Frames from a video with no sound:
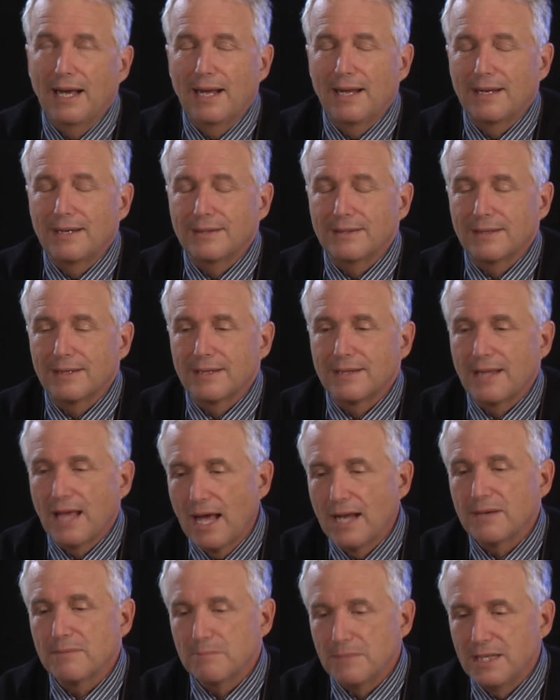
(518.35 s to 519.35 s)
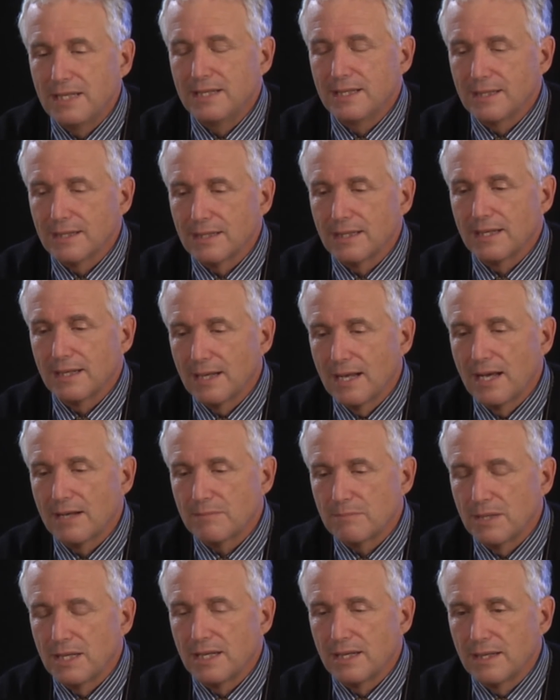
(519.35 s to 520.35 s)
And that immediately
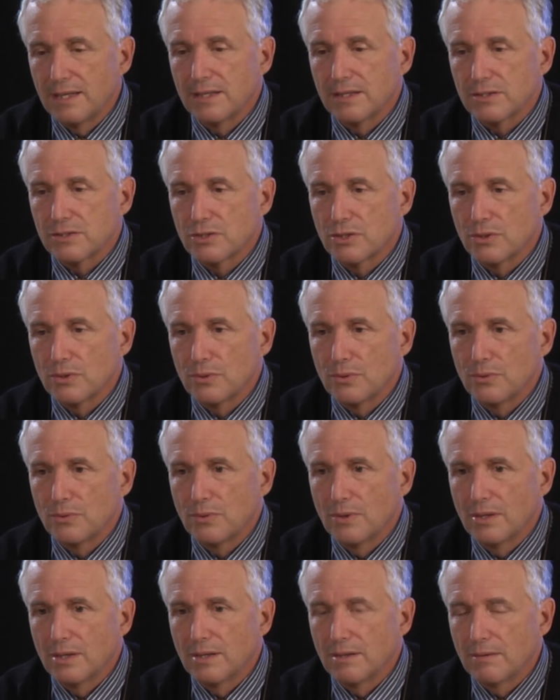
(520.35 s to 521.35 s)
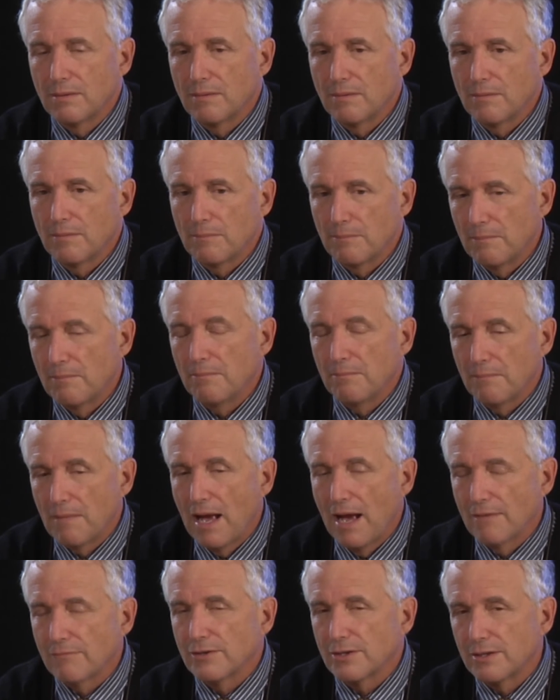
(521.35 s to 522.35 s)
led me to
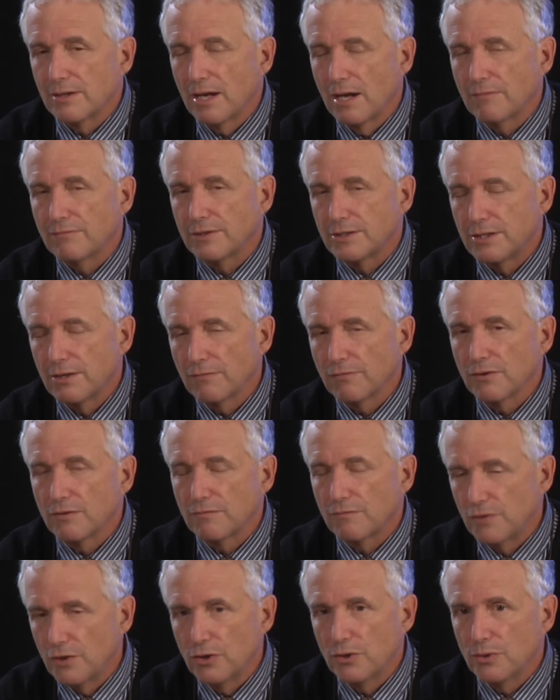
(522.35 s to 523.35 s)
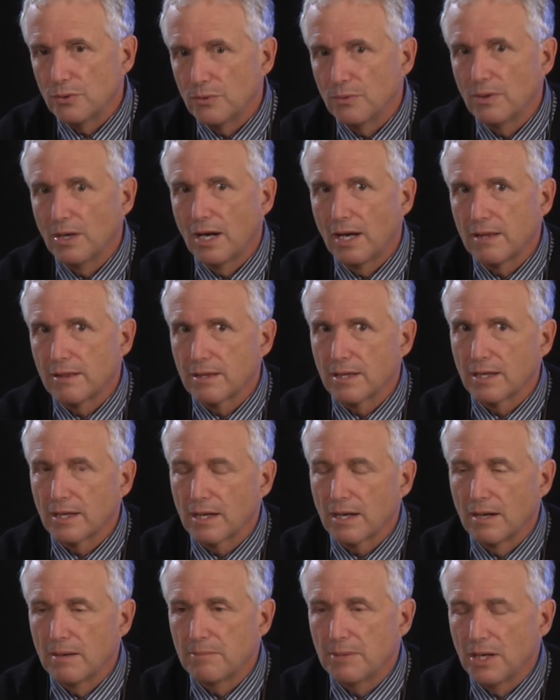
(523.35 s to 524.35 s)
have a different view, I
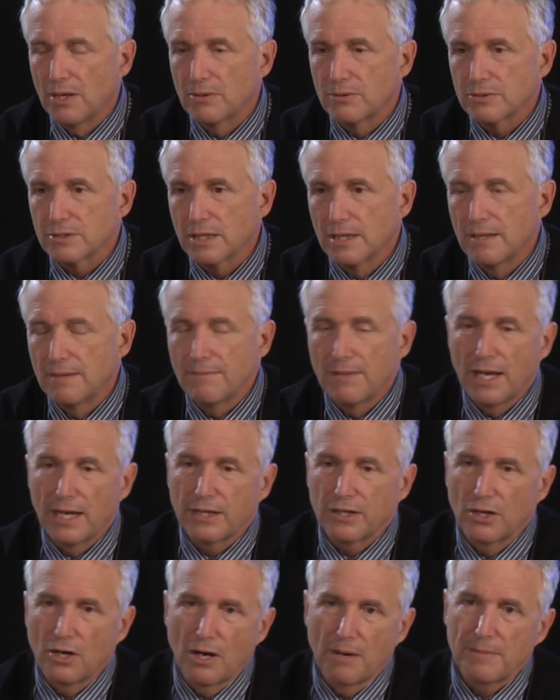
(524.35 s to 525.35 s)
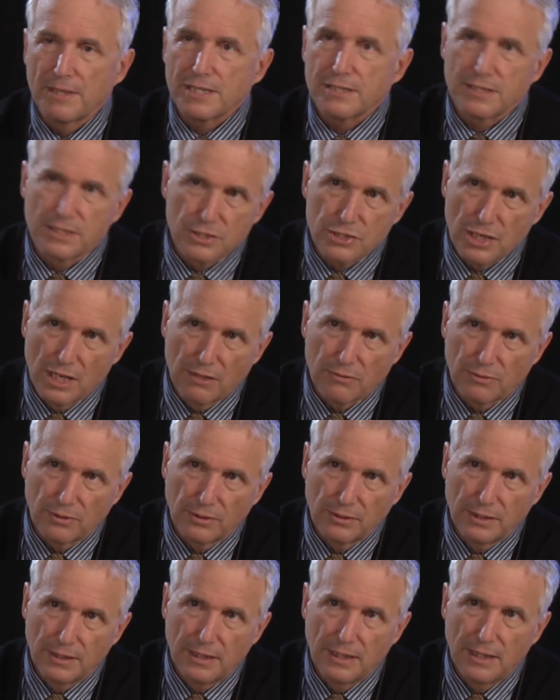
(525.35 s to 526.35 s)
think, about economics in
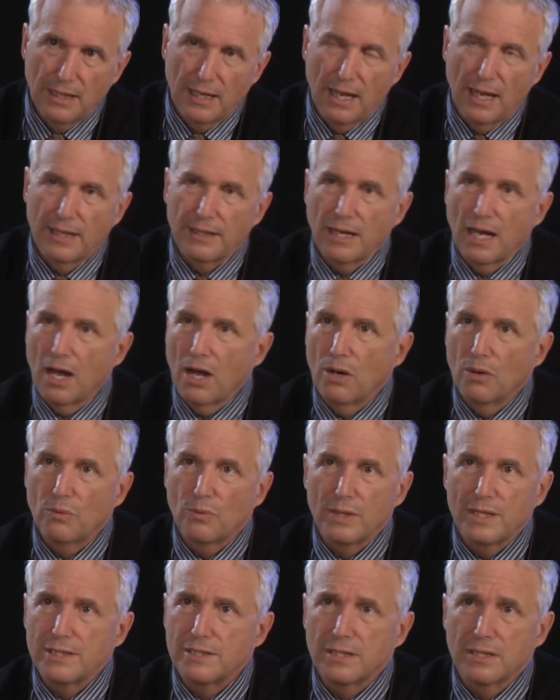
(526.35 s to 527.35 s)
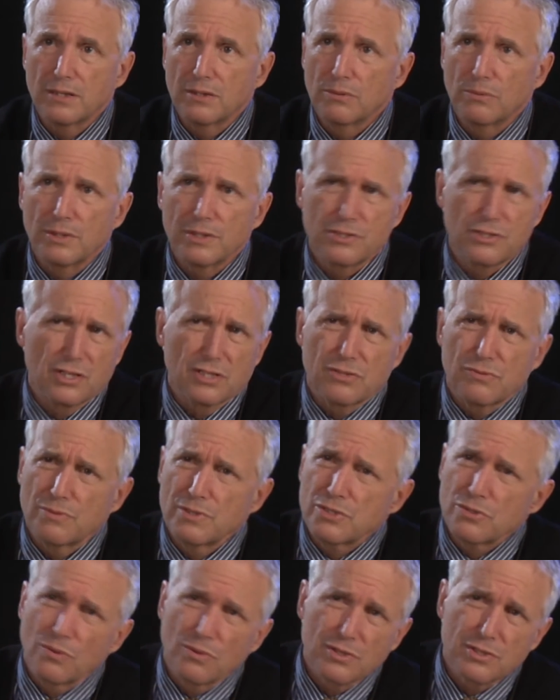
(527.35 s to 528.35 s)
general, and how we deal with
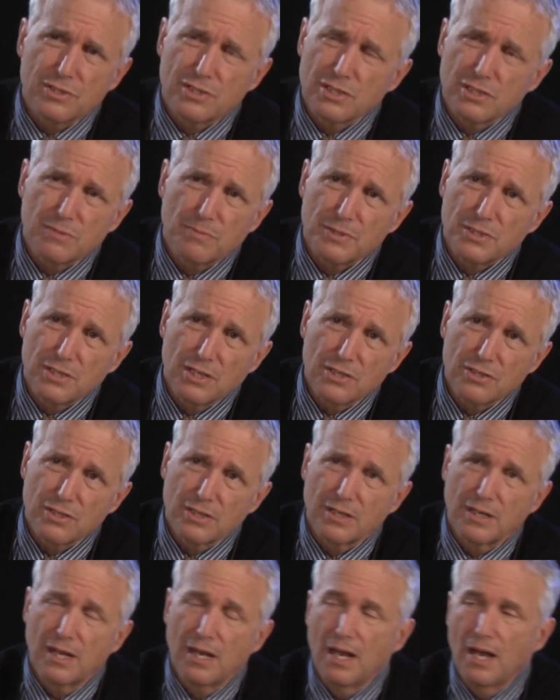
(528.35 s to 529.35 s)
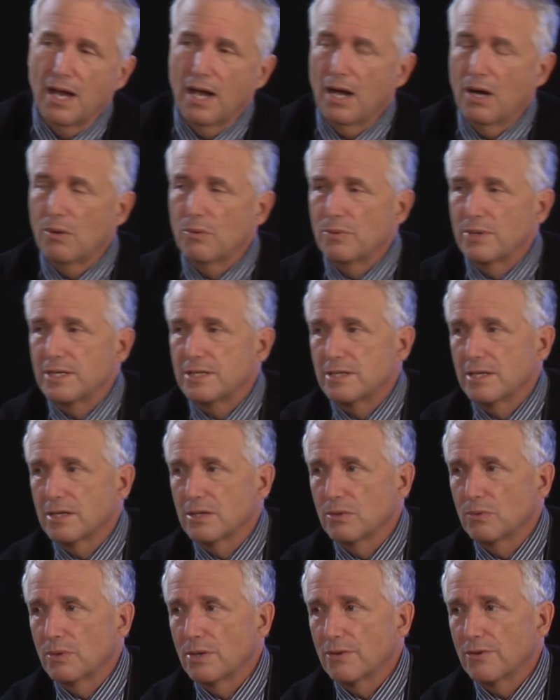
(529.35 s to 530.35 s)
just resource disposition, how we
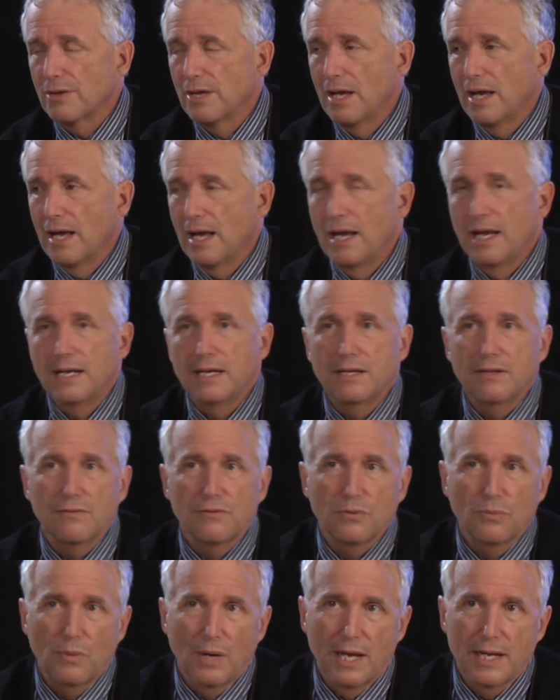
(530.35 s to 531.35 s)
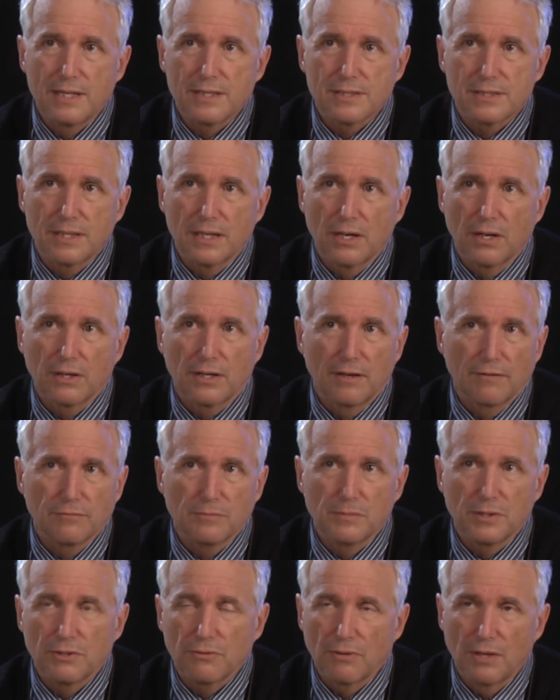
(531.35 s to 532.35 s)
deal with any of the ways that our
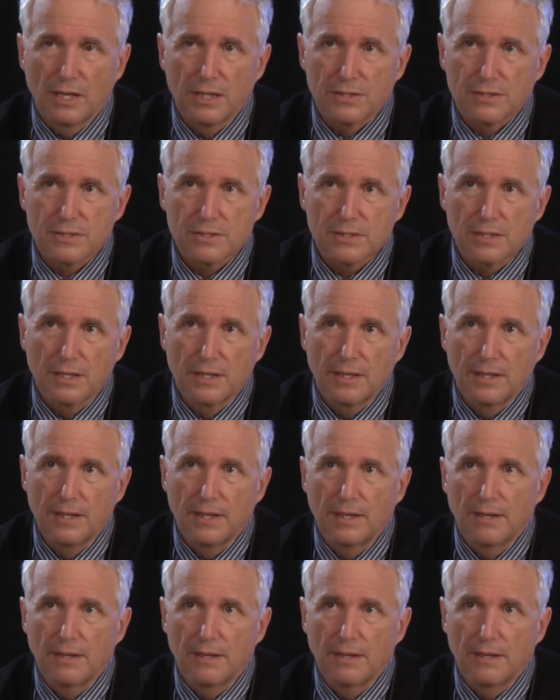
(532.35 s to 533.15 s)
government runs.